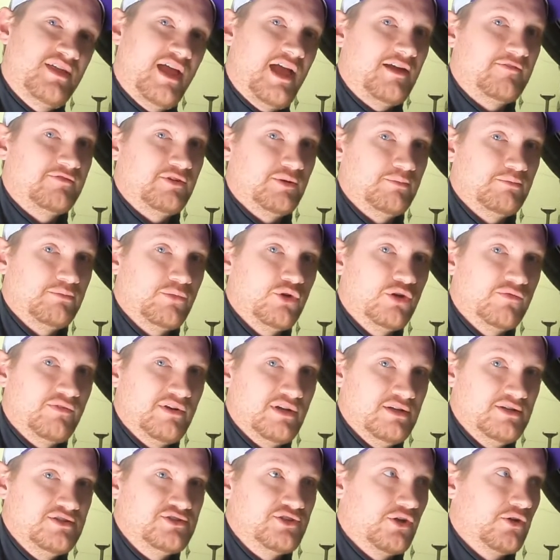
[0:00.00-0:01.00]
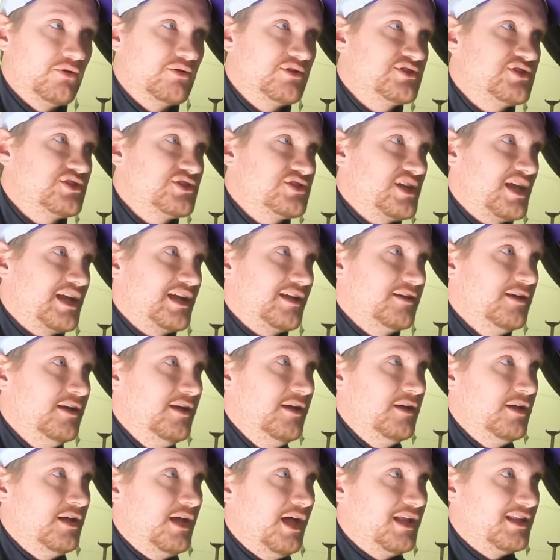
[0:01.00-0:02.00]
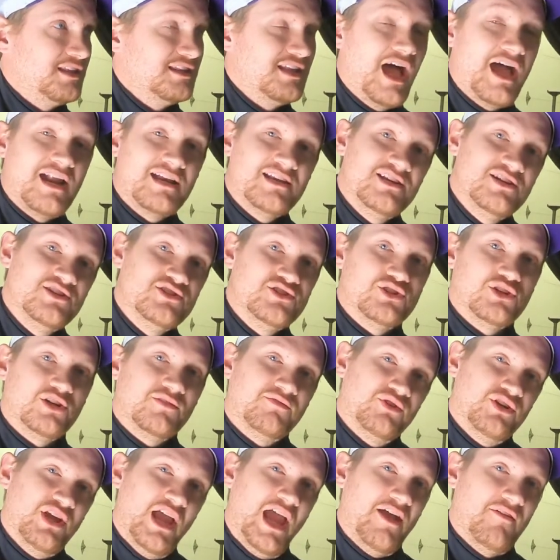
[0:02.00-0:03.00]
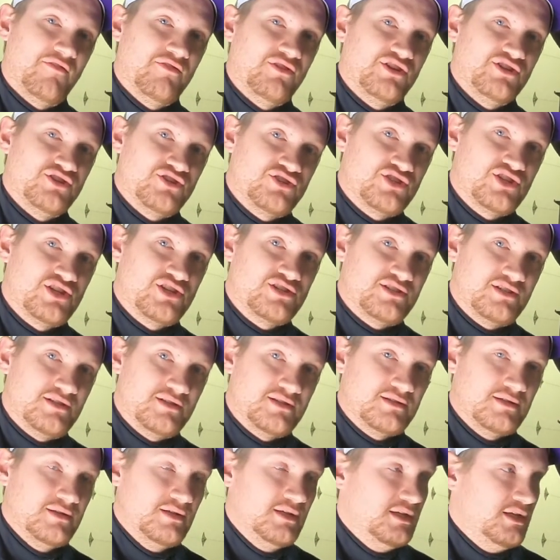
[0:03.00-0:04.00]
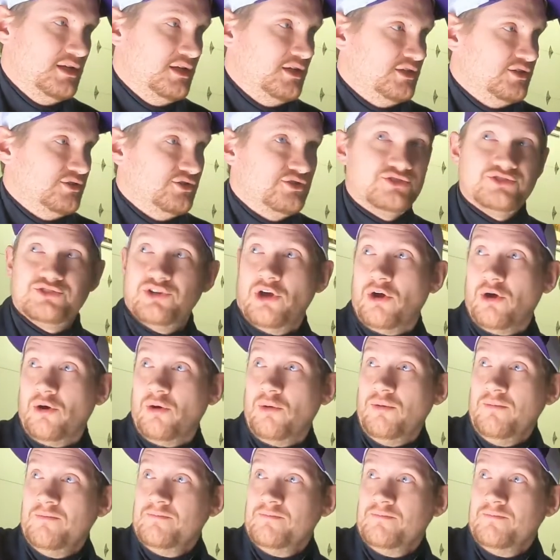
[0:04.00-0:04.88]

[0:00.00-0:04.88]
that from moving. So this is like a lot easier if you have an assistant. So